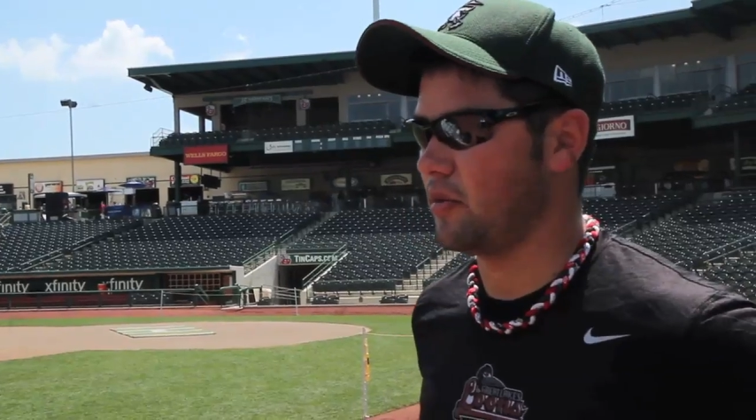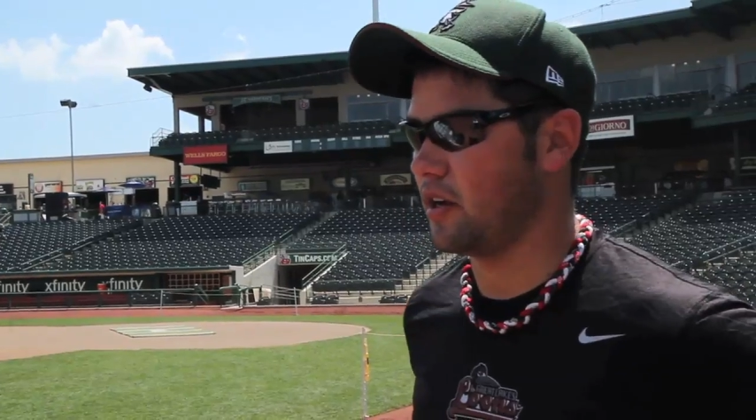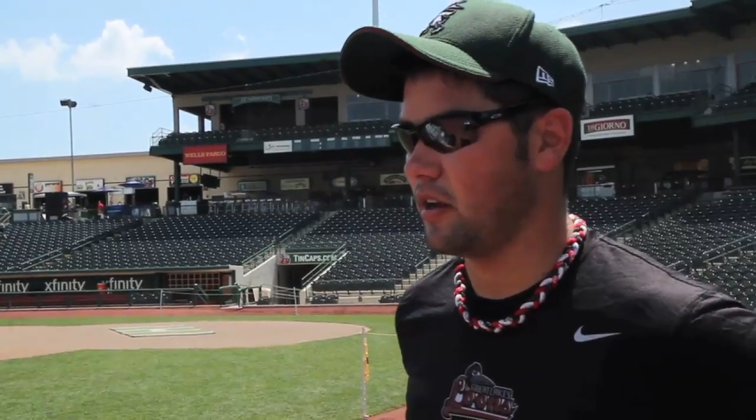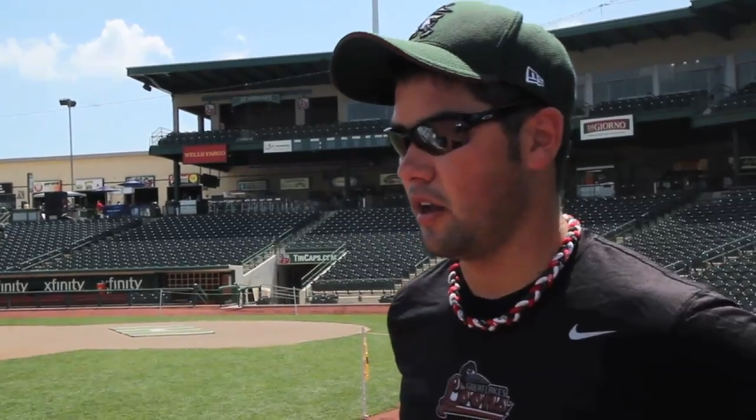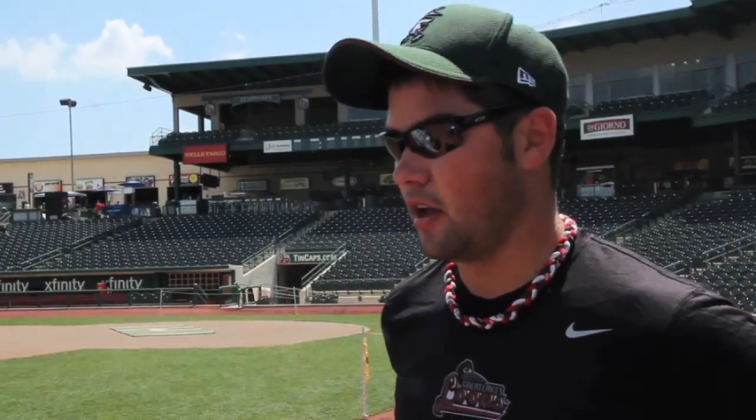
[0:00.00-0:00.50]

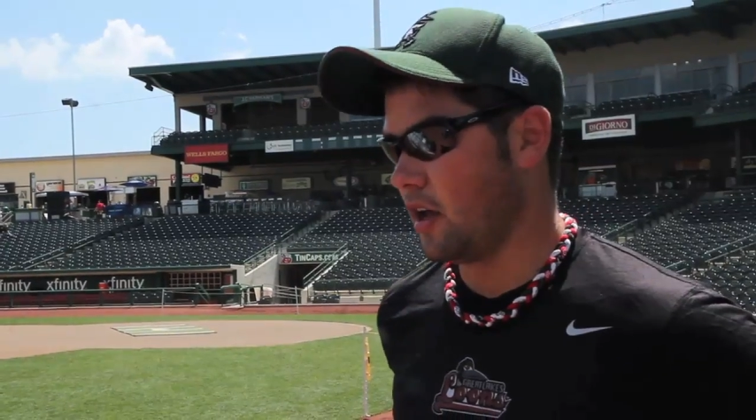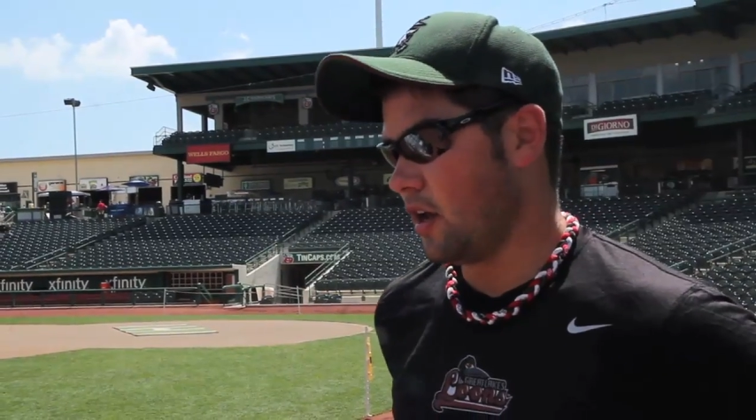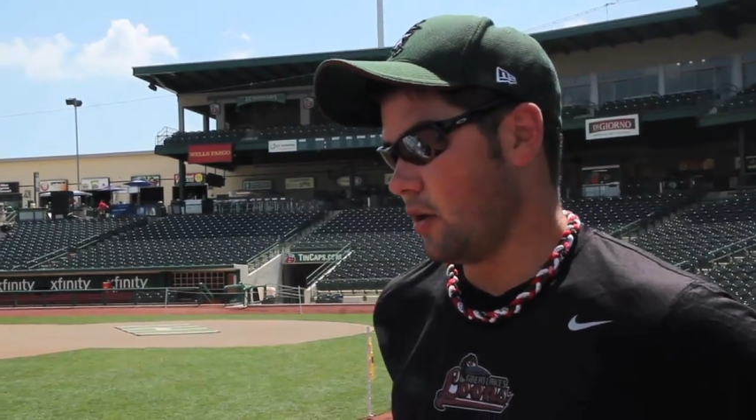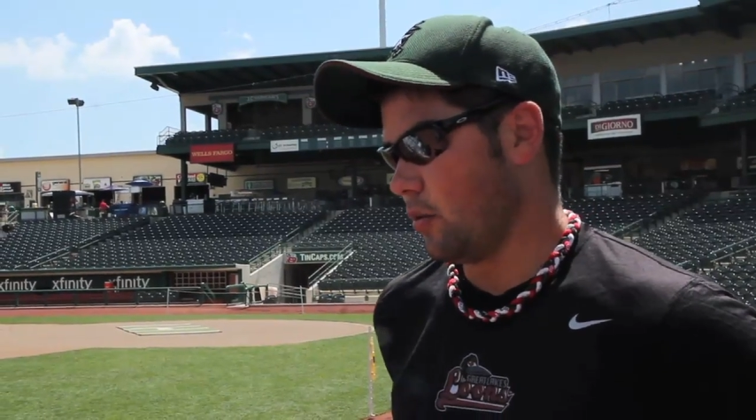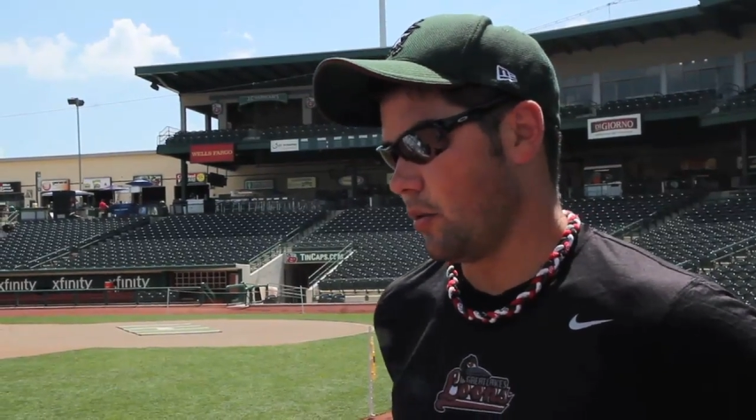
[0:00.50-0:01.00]
But
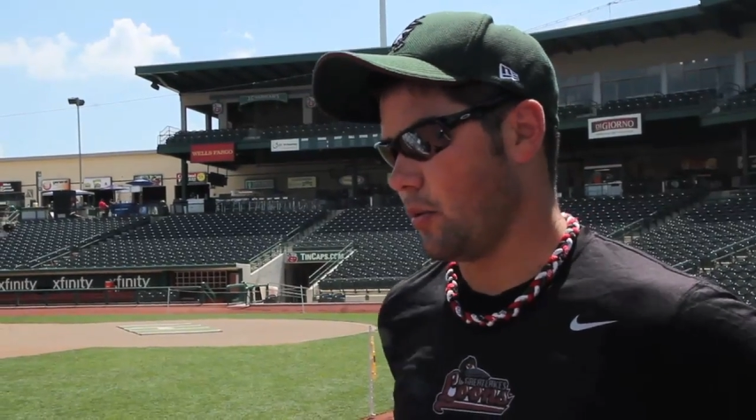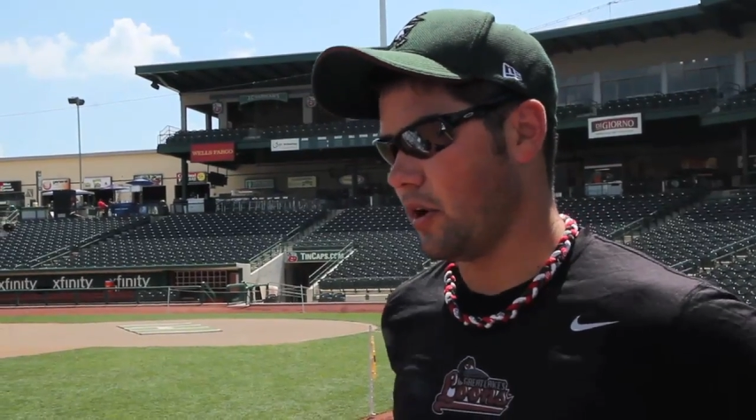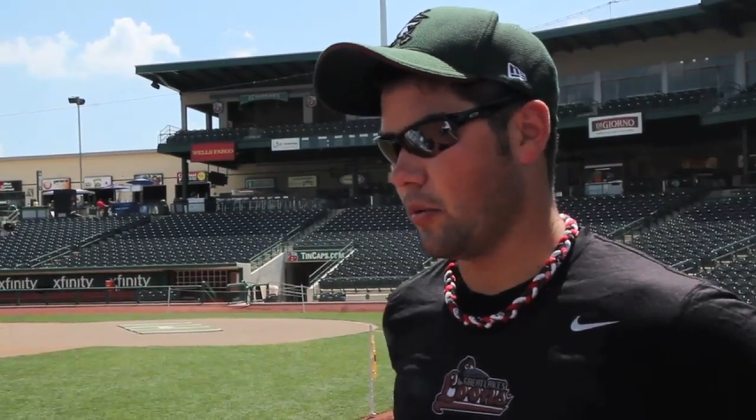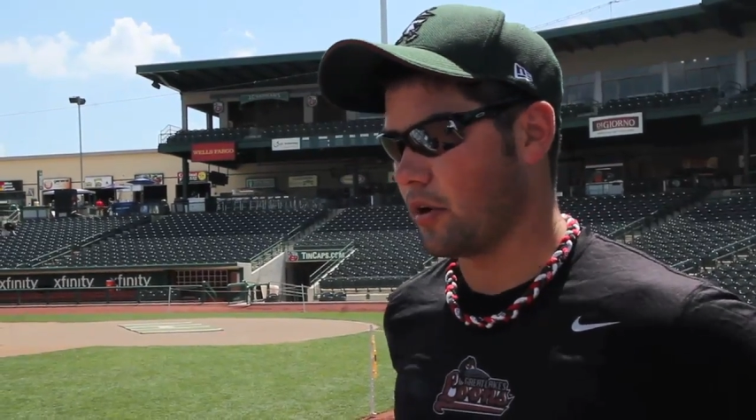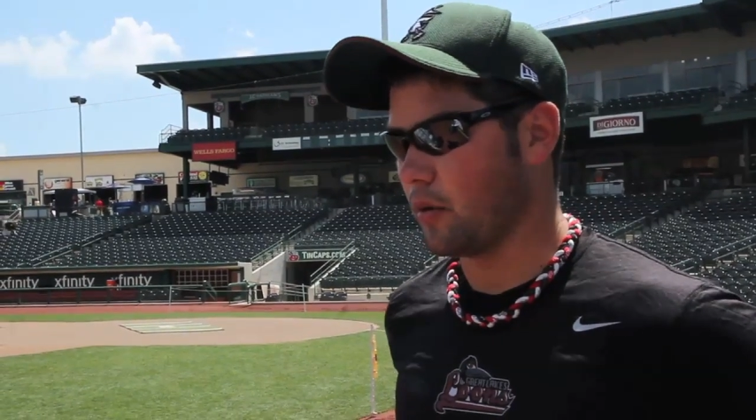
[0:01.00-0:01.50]
with the
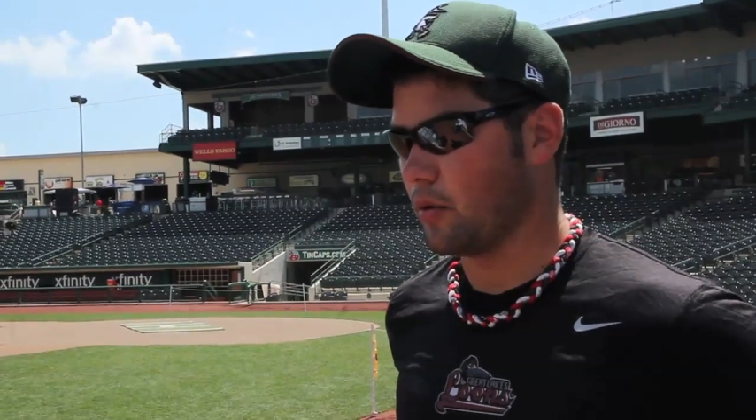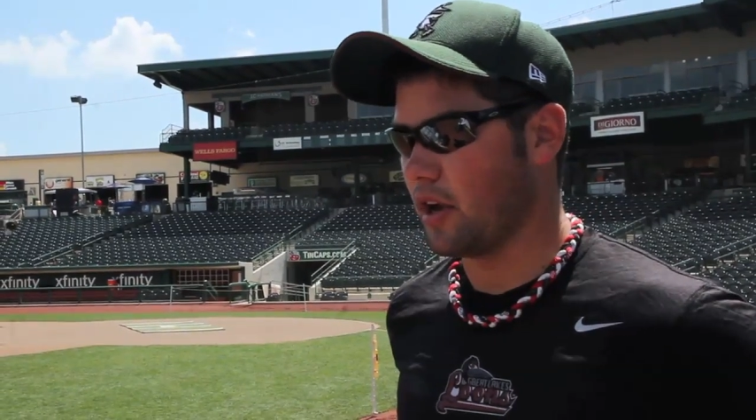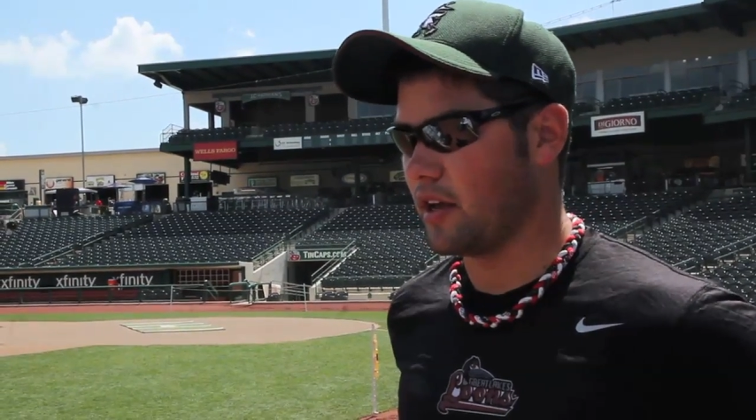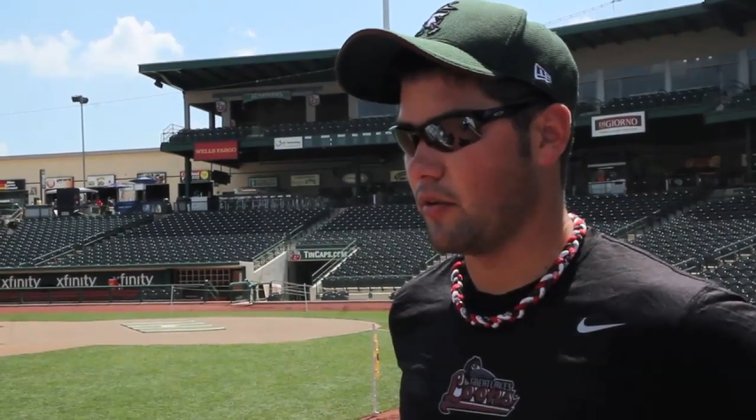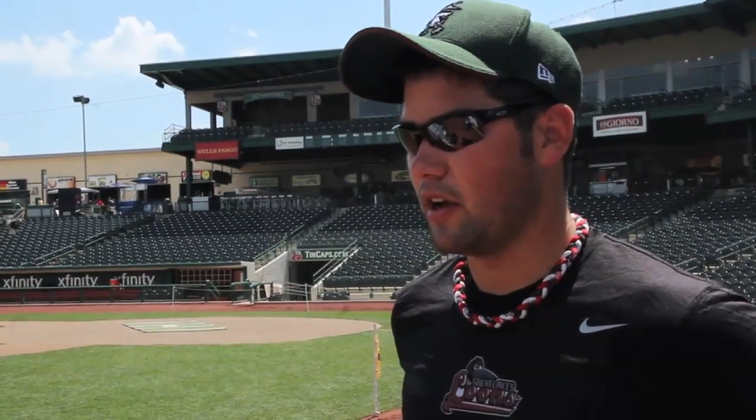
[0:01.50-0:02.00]
way we're
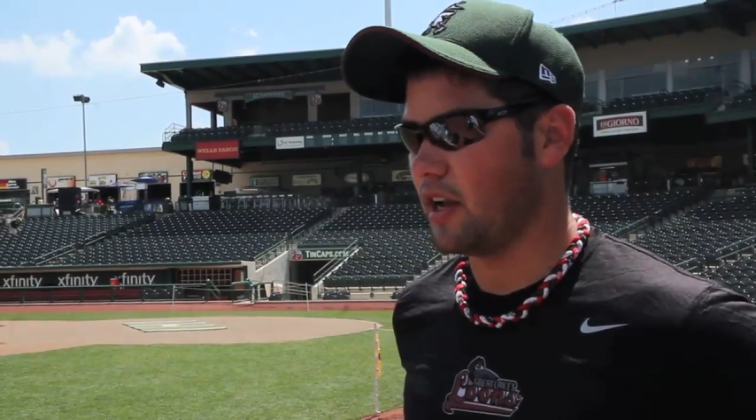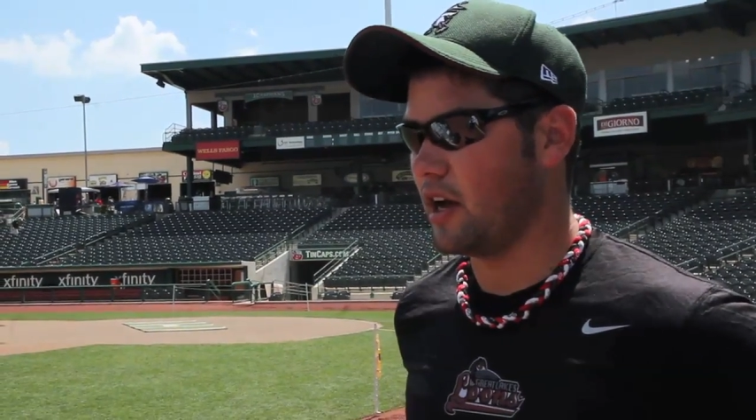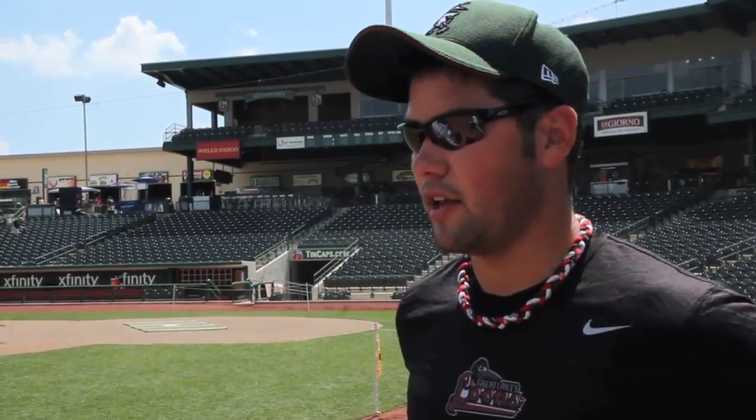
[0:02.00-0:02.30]
heading right now,